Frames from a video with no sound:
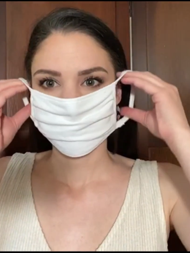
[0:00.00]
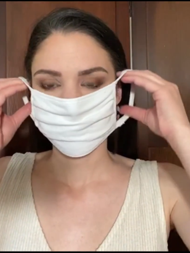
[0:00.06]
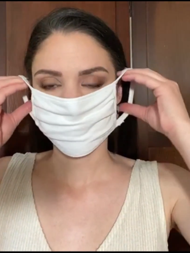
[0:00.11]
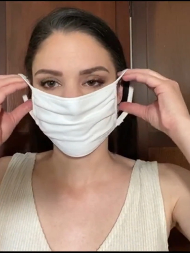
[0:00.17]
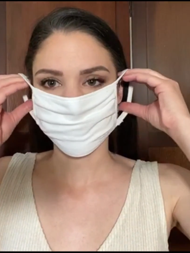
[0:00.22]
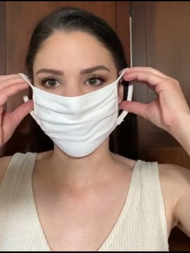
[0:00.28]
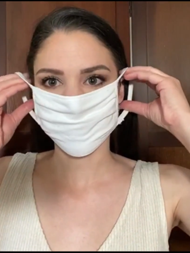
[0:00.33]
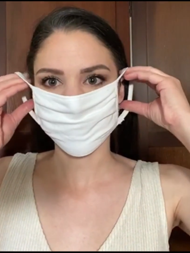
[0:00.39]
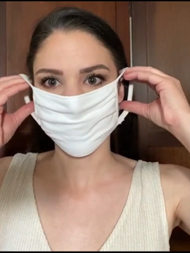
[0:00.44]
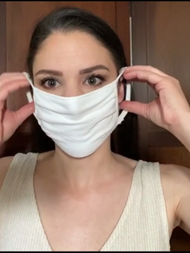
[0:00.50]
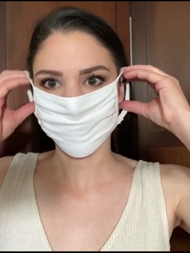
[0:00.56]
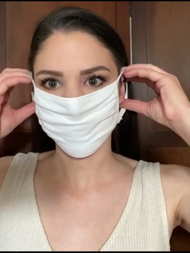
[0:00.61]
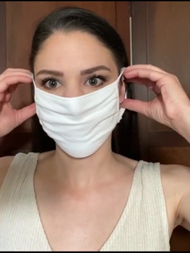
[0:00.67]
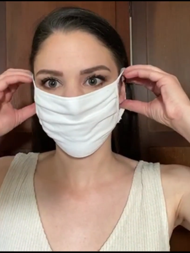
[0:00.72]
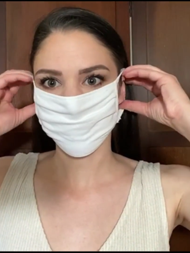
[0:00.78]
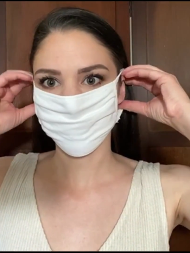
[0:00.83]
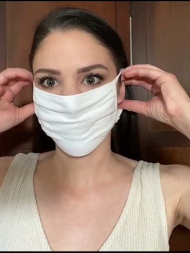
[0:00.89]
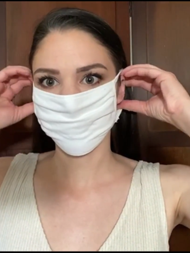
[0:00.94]
And
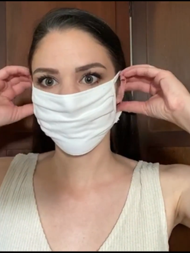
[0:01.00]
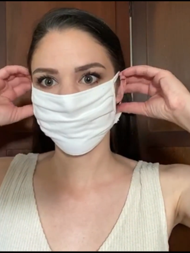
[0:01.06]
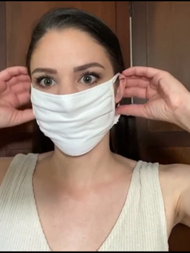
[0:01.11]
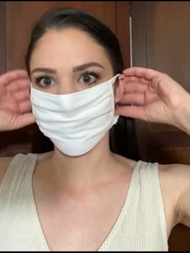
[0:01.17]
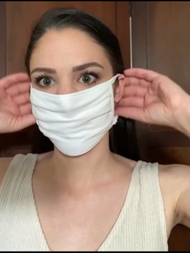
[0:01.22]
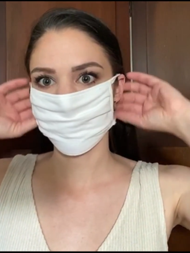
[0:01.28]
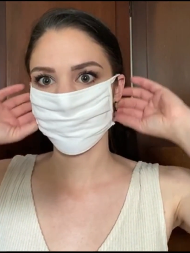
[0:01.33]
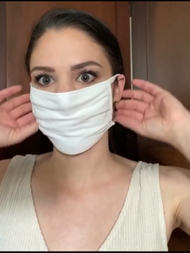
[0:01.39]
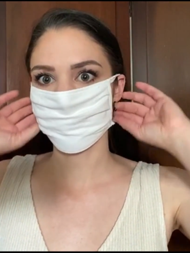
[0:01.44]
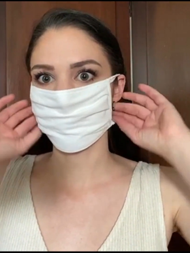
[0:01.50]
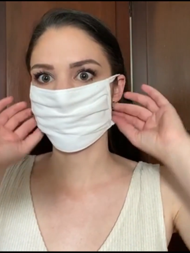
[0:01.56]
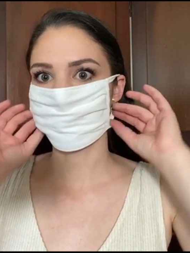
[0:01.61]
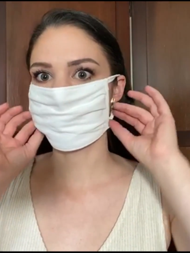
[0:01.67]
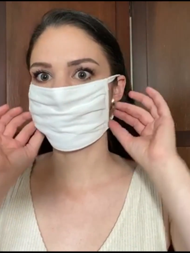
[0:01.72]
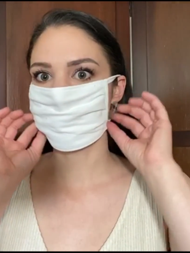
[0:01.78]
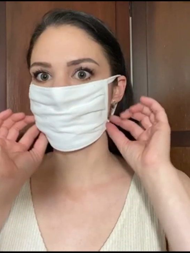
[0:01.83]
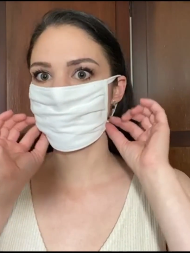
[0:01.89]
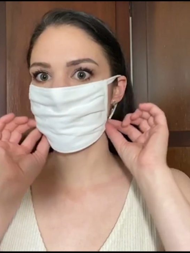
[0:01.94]
then over.
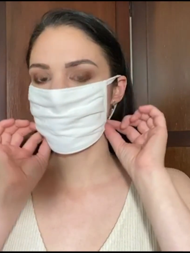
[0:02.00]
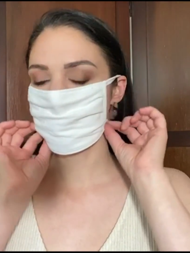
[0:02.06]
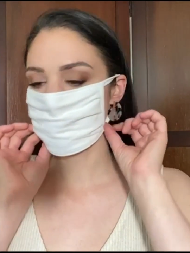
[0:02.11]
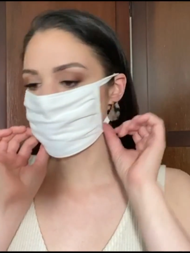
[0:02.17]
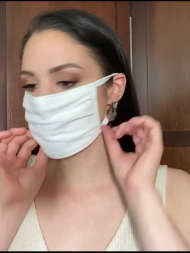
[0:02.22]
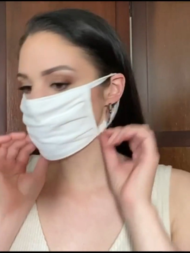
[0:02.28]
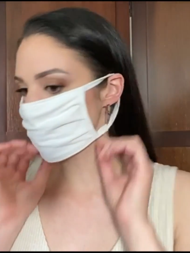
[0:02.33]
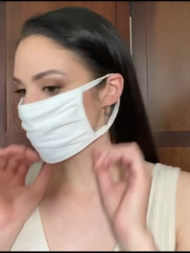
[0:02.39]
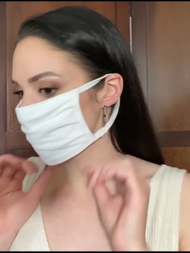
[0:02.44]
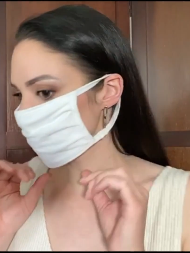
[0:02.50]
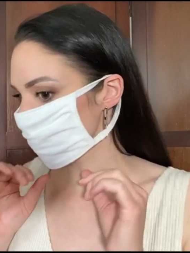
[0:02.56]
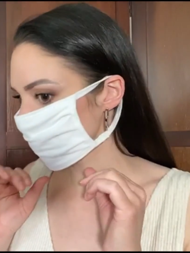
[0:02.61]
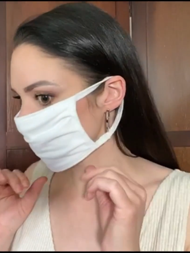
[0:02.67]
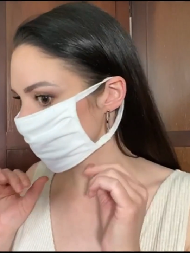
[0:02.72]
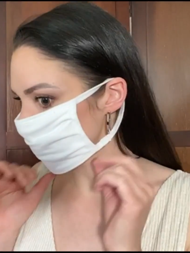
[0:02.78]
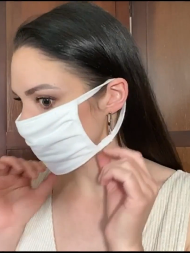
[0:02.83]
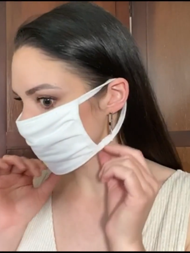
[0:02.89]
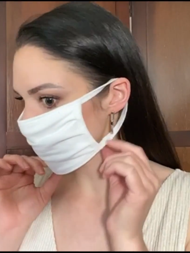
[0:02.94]
Oh, my earrings aren't
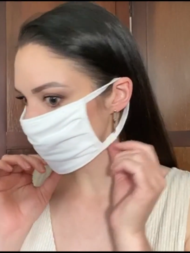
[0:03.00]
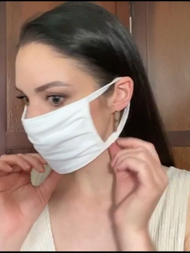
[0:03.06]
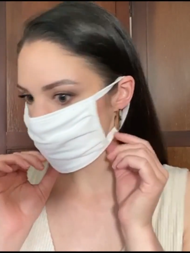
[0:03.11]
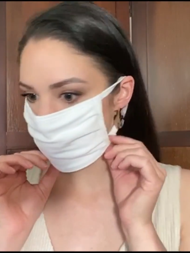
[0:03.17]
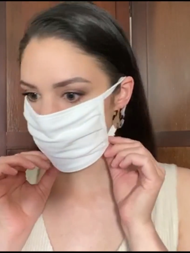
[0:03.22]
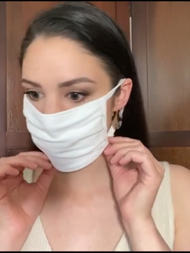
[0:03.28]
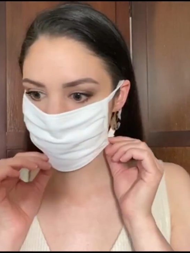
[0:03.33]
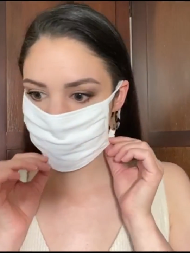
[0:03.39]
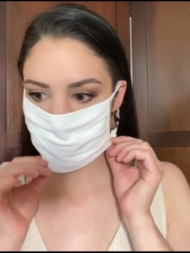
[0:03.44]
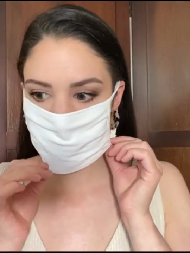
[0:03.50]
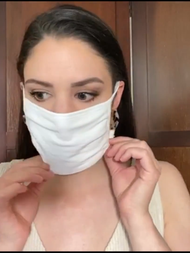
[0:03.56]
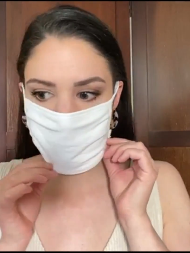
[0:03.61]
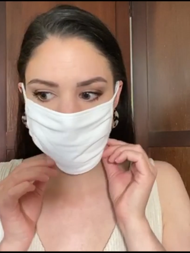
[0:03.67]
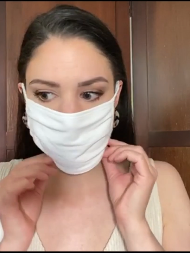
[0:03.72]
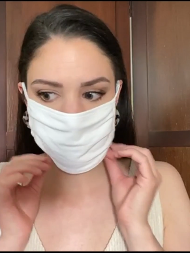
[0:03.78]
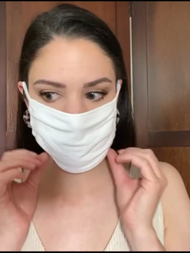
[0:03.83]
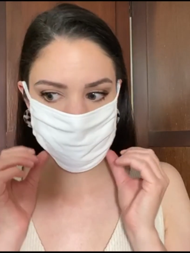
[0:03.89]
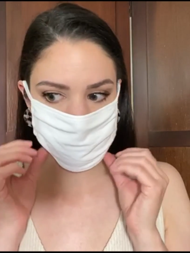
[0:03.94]
covered. Oh, how
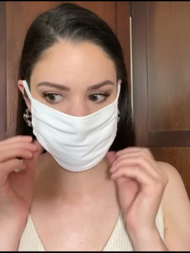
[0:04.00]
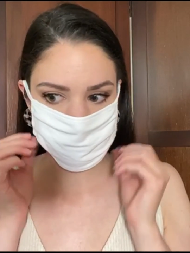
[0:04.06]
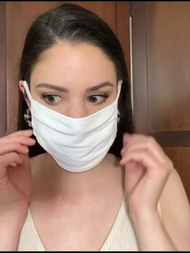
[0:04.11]
cute.